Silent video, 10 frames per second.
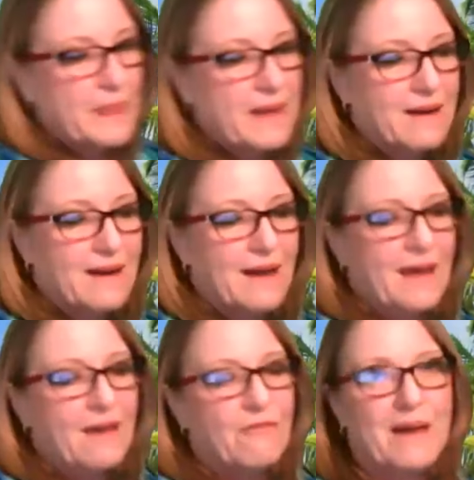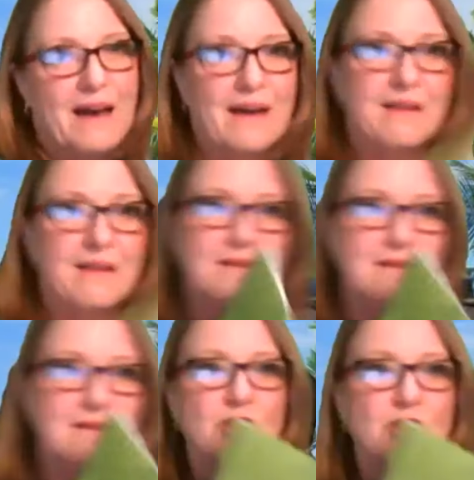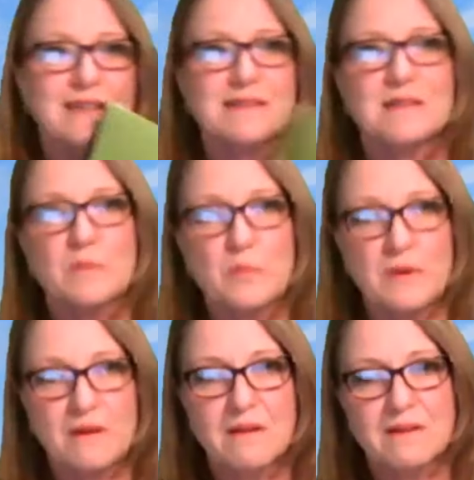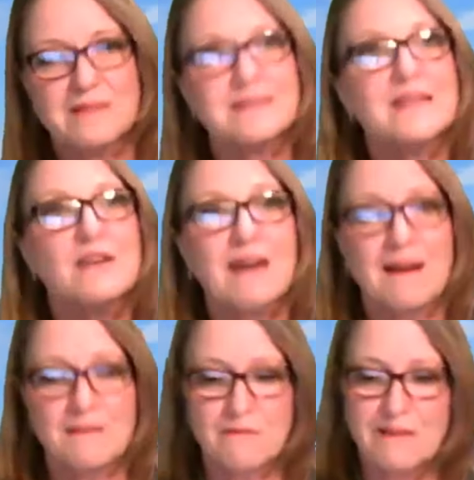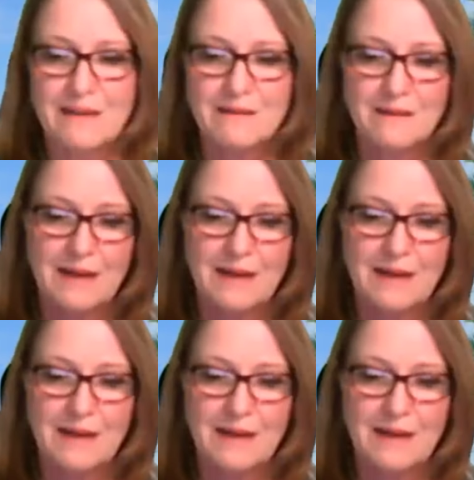and I have my trusted book, the Seagull Green.